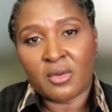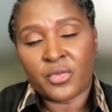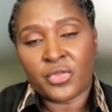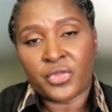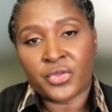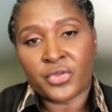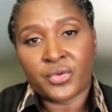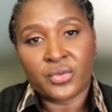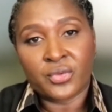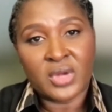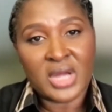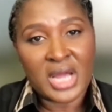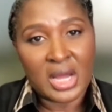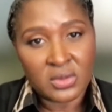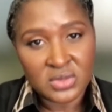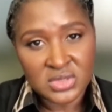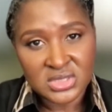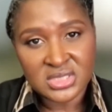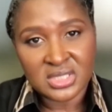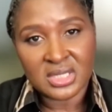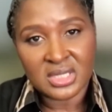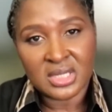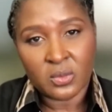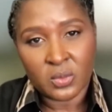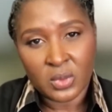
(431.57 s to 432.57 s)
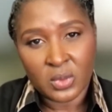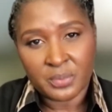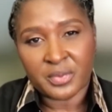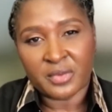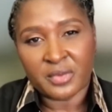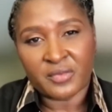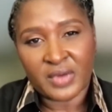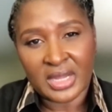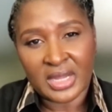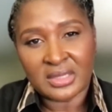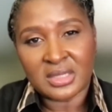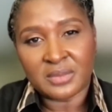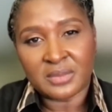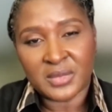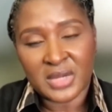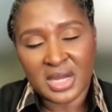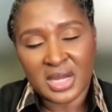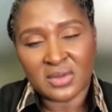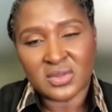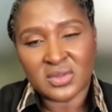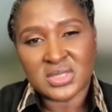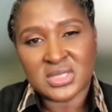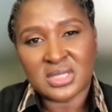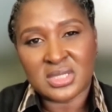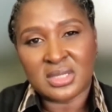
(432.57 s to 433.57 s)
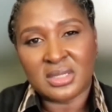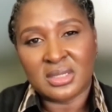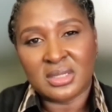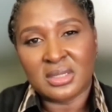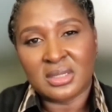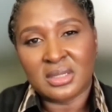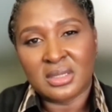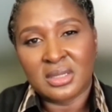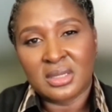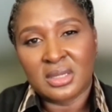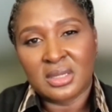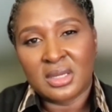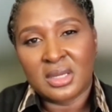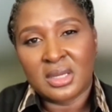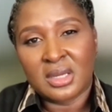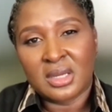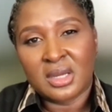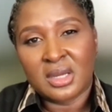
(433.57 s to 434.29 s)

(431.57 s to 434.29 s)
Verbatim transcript: through counseling. We provide them counseling.